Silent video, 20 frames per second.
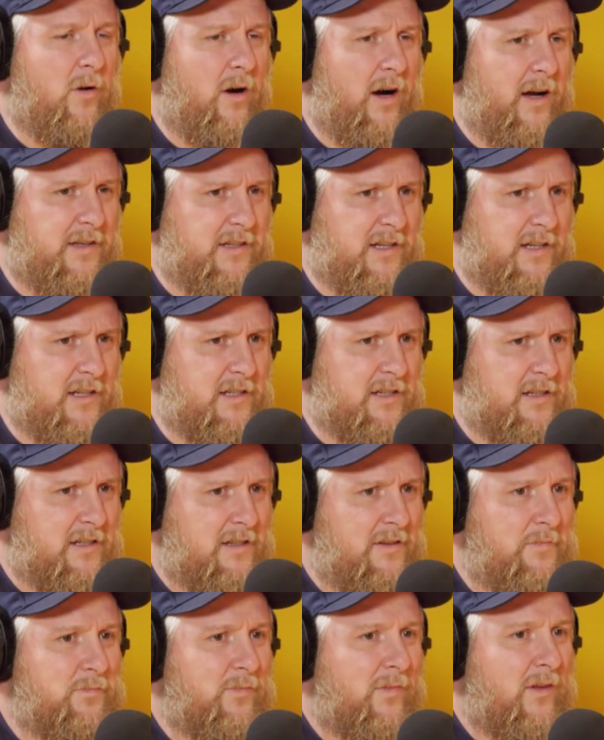I did.
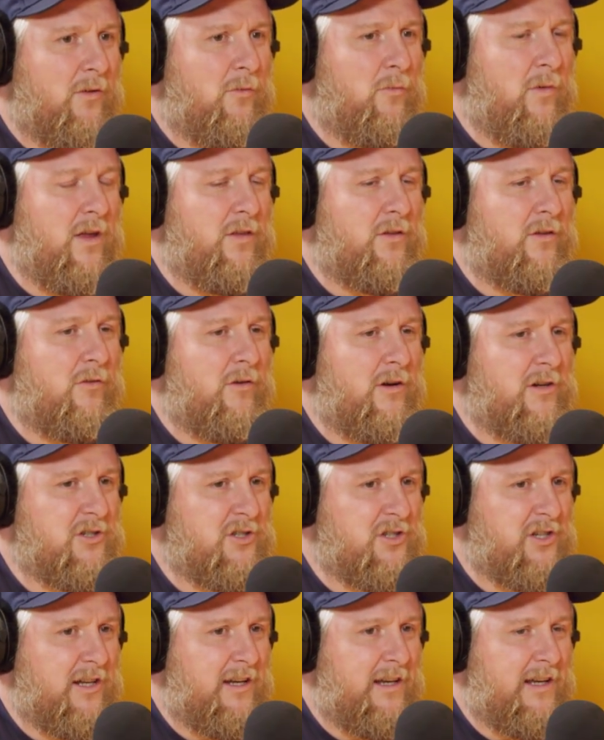With
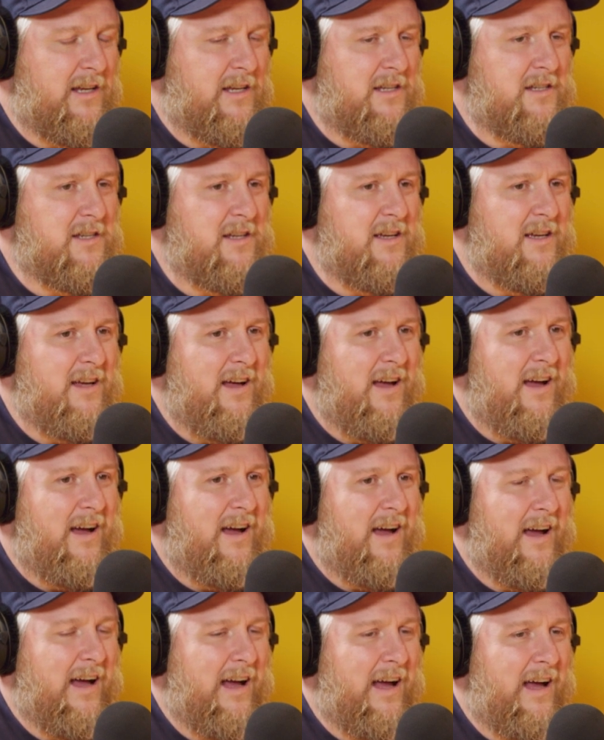crushed chilies
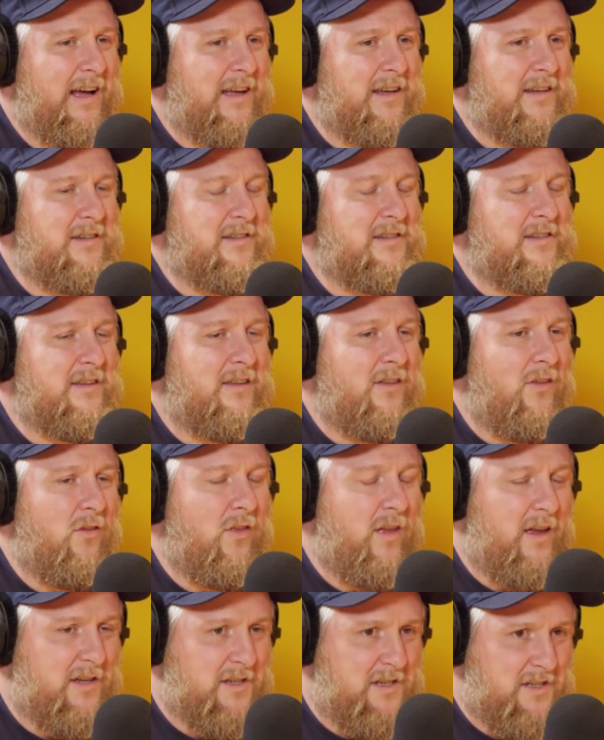and
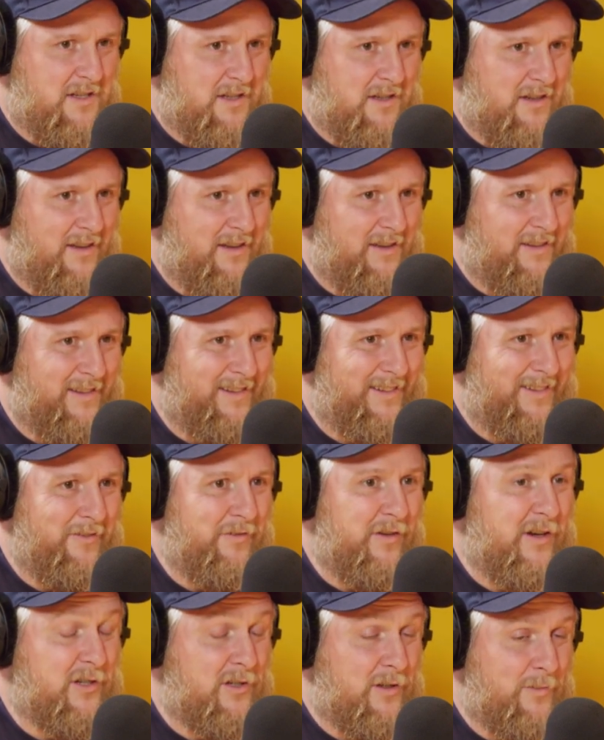this
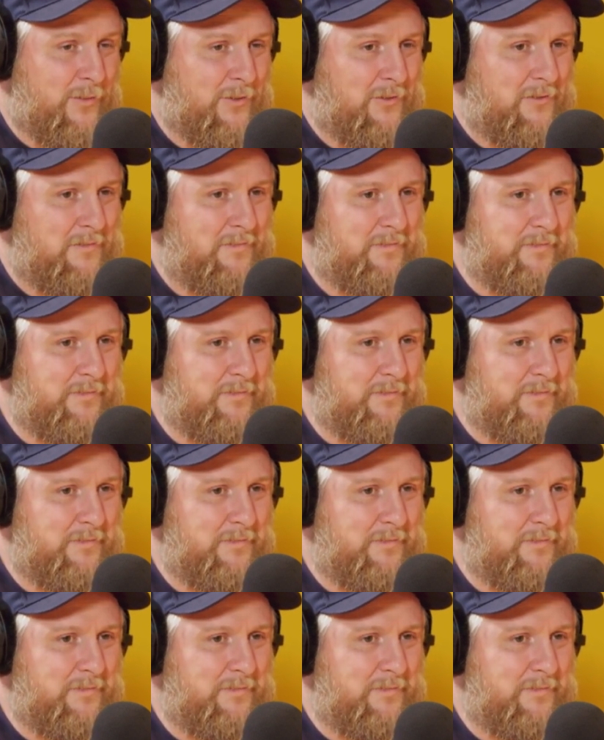vegetable.